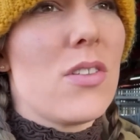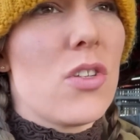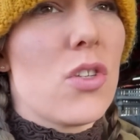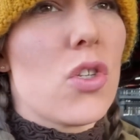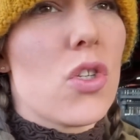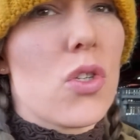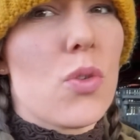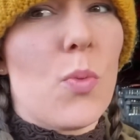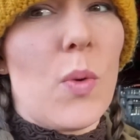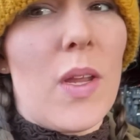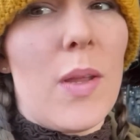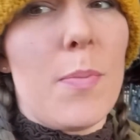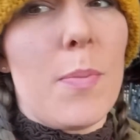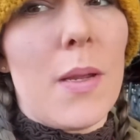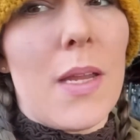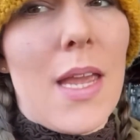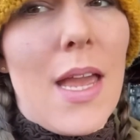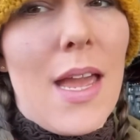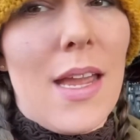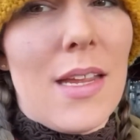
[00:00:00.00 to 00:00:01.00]

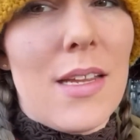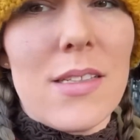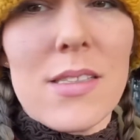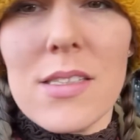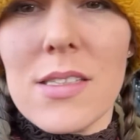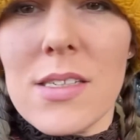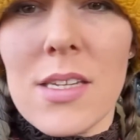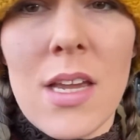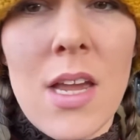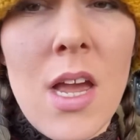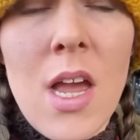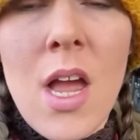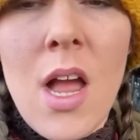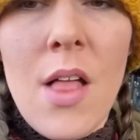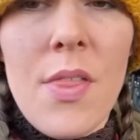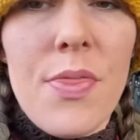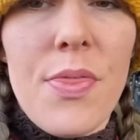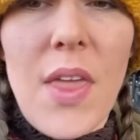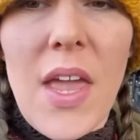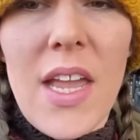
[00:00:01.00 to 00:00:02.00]
sweeper gate
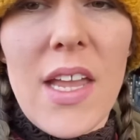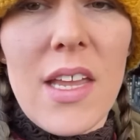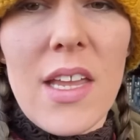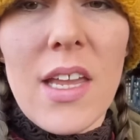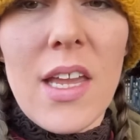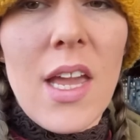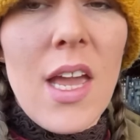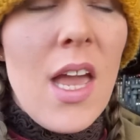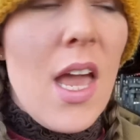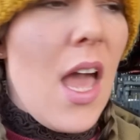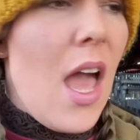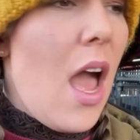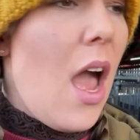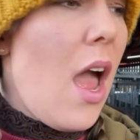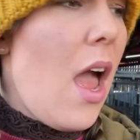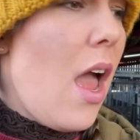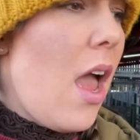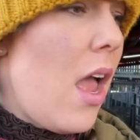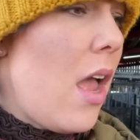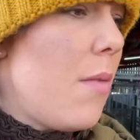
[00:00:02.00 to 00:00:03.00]
thing.
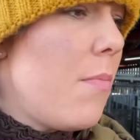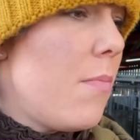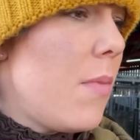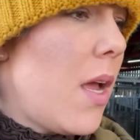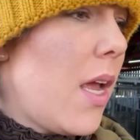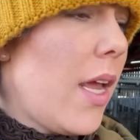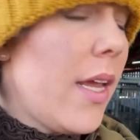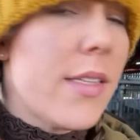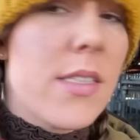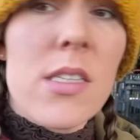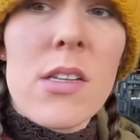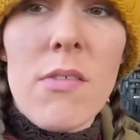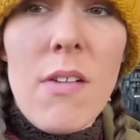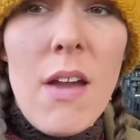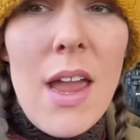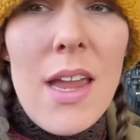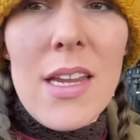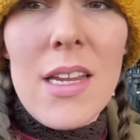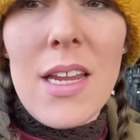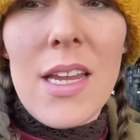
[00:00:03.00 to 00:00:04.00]
It's
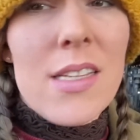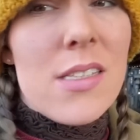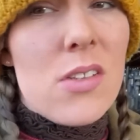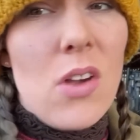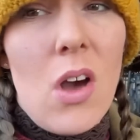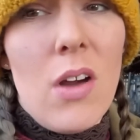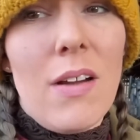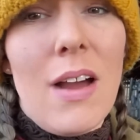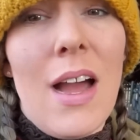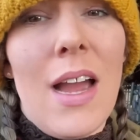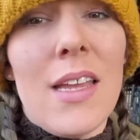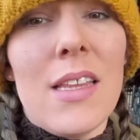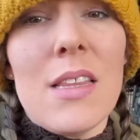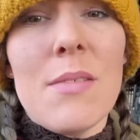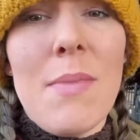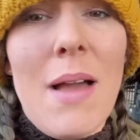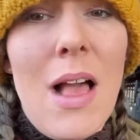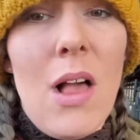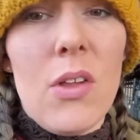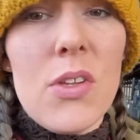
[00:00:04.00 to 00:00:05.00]
great, it's all right. The
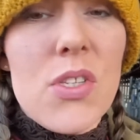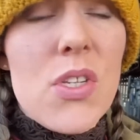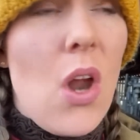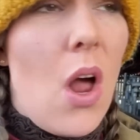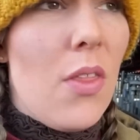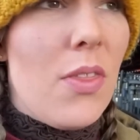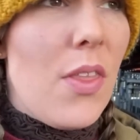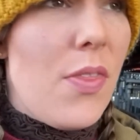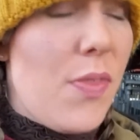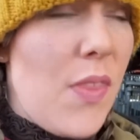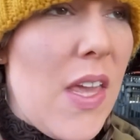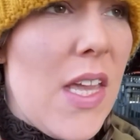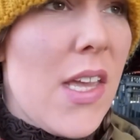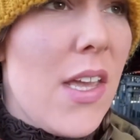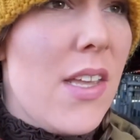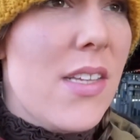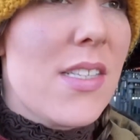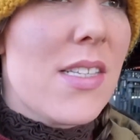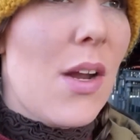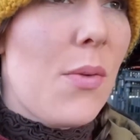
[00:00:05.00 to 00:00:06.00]
metal's not the
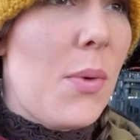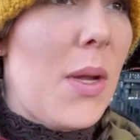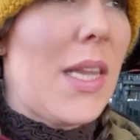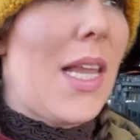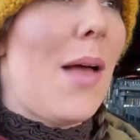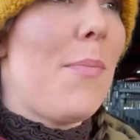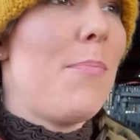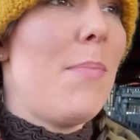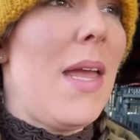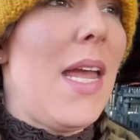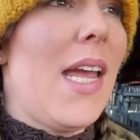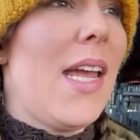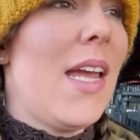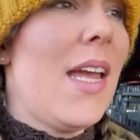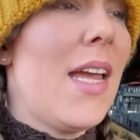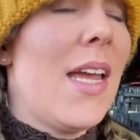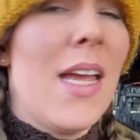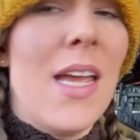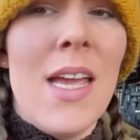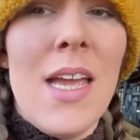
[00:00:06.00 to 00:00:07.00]
thickest, I will admit.
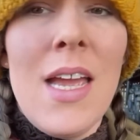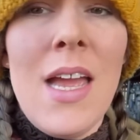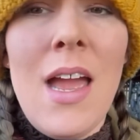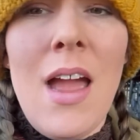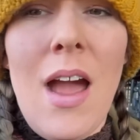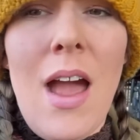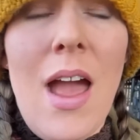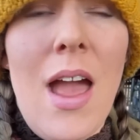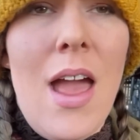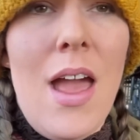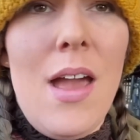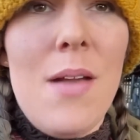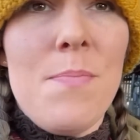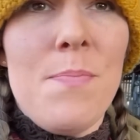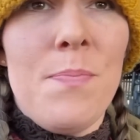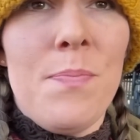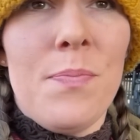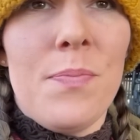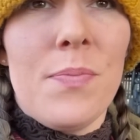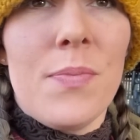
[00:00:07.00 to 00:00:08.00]

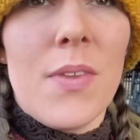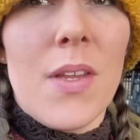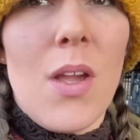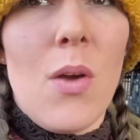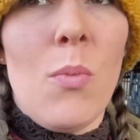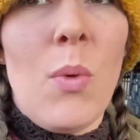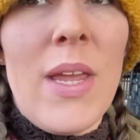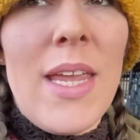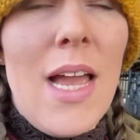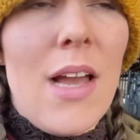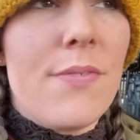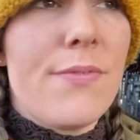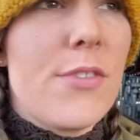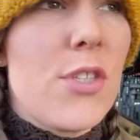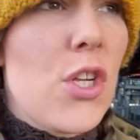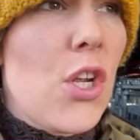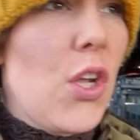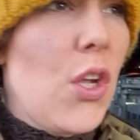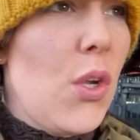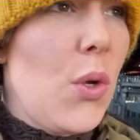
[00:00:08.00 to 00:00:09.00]
We have
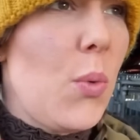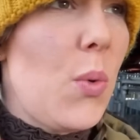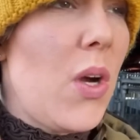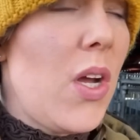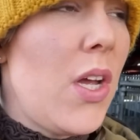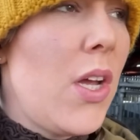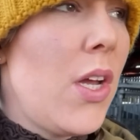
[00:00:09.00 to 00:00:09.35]
2